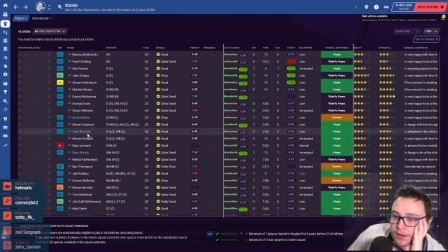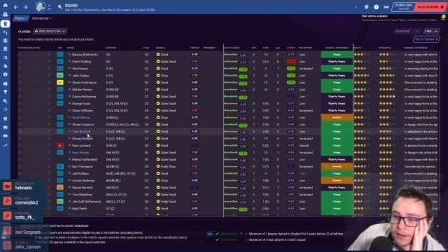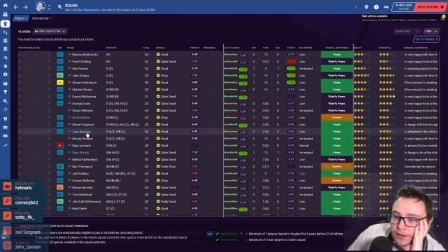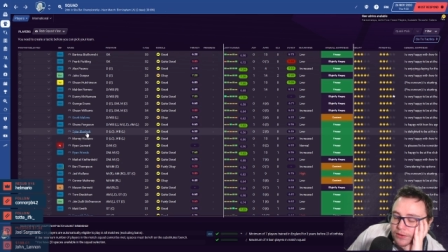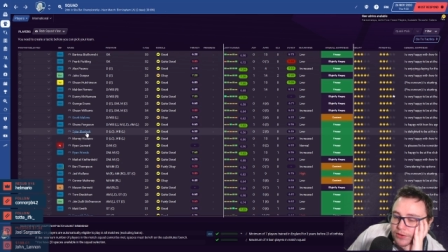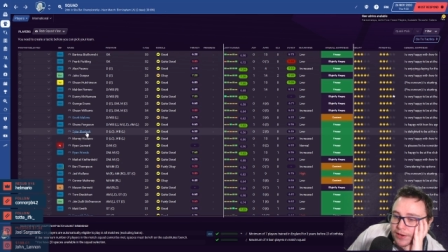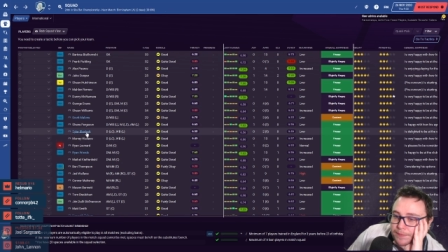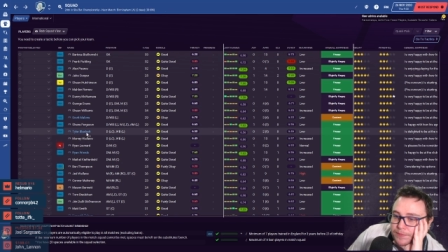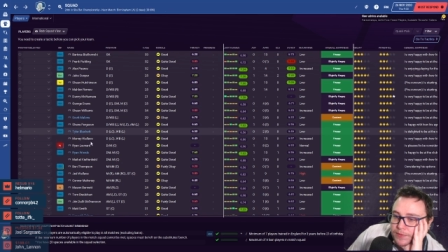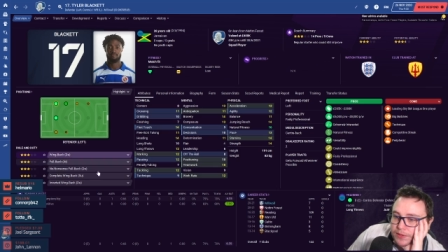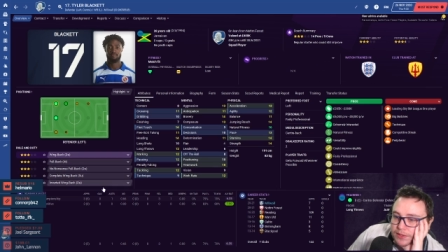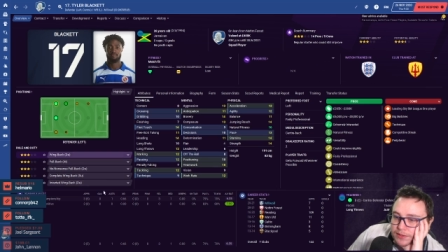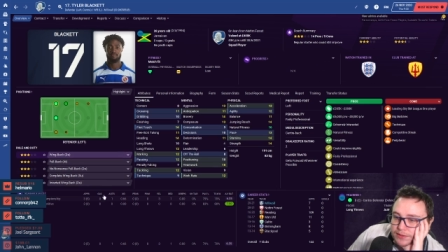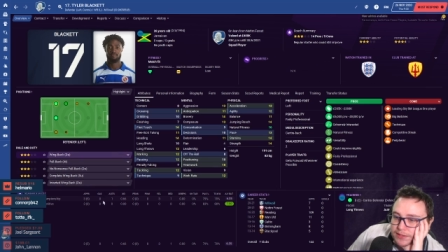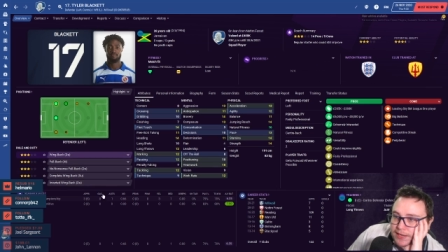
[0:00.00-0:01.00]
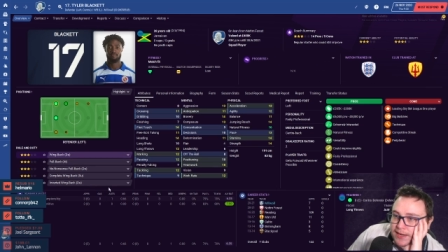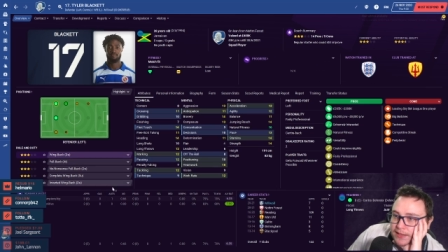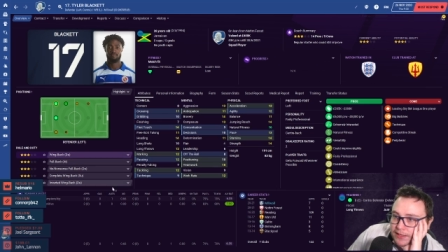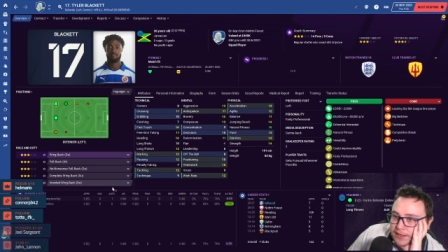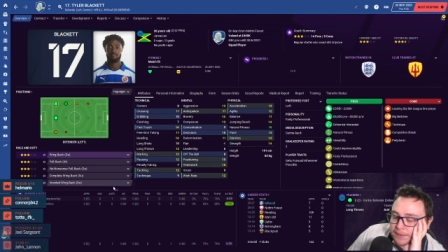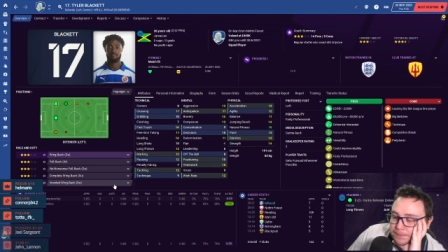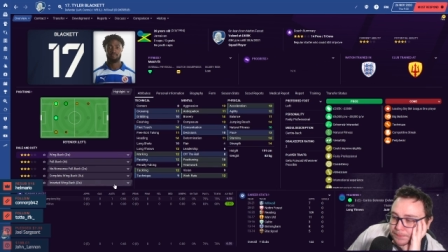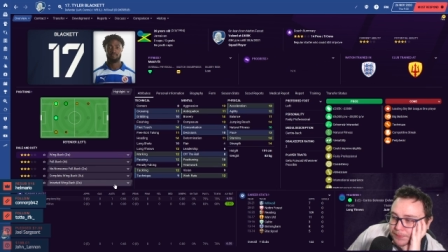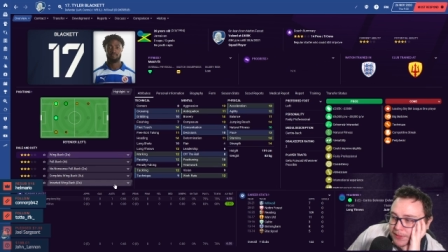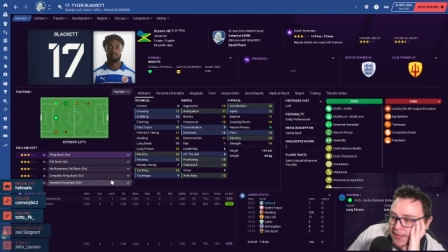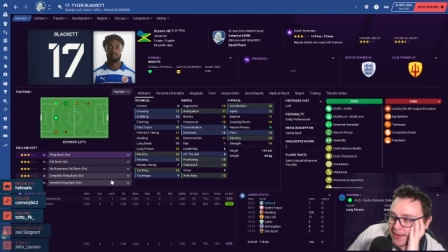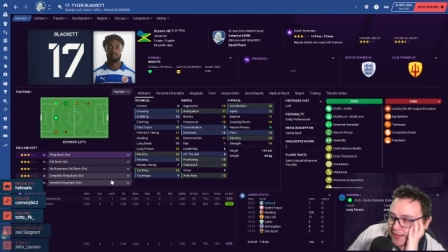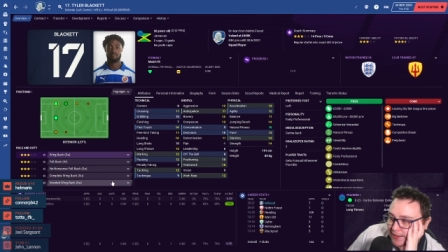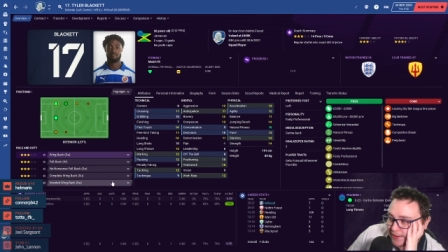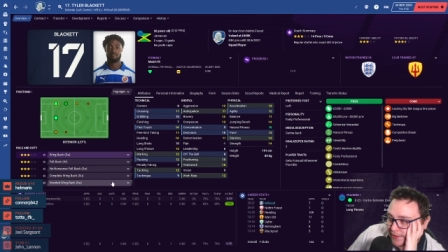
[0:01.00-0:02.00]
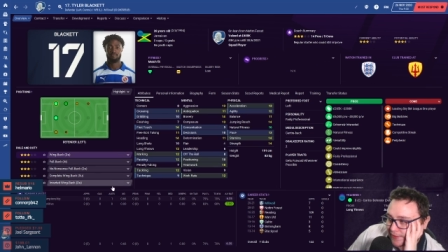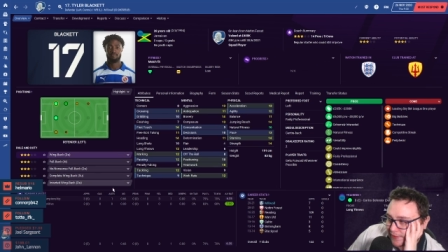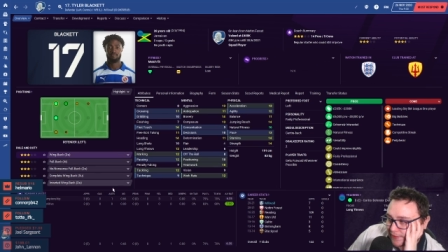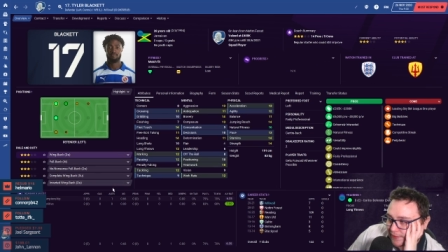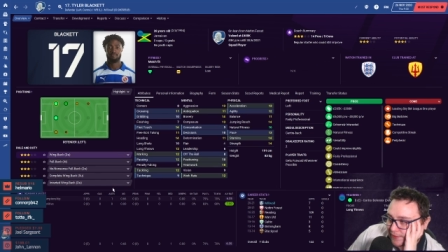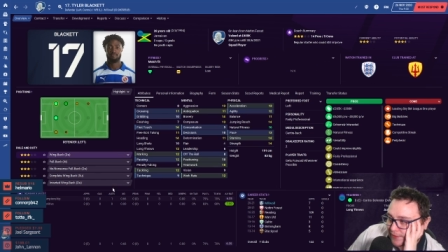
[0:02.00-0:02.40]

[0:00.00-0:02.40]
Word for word: All right. Tyler Blackett.